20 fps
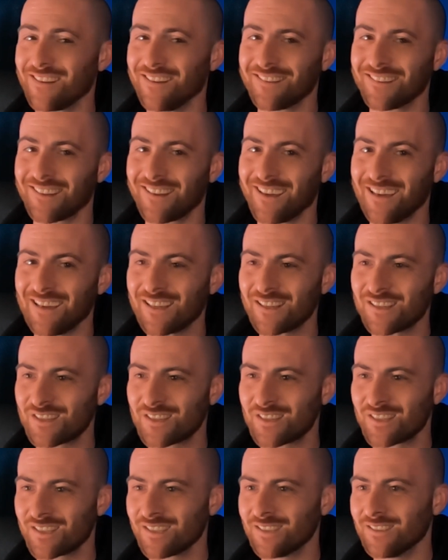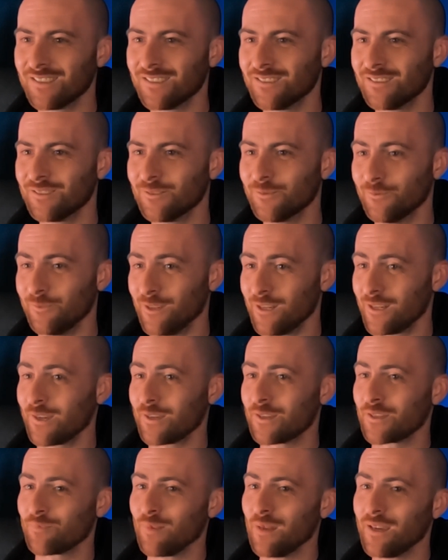into this. Fuck
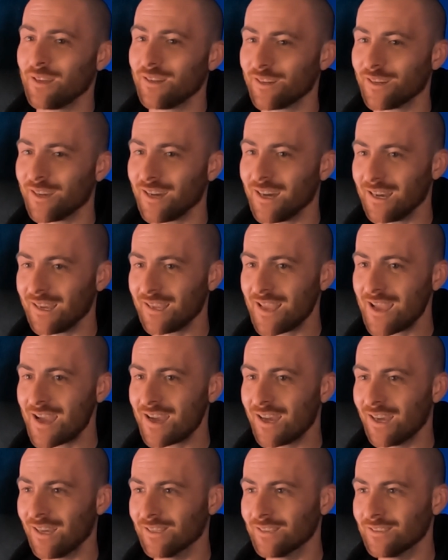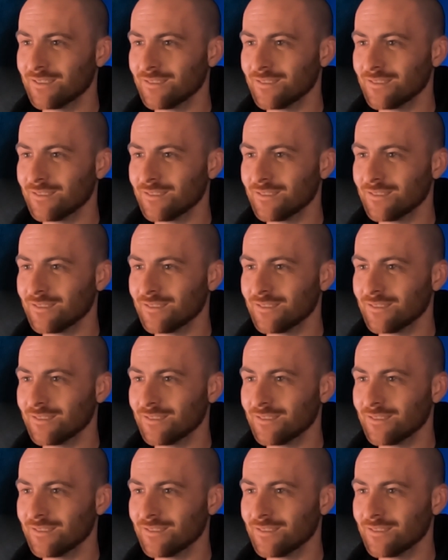explaining that, yeah.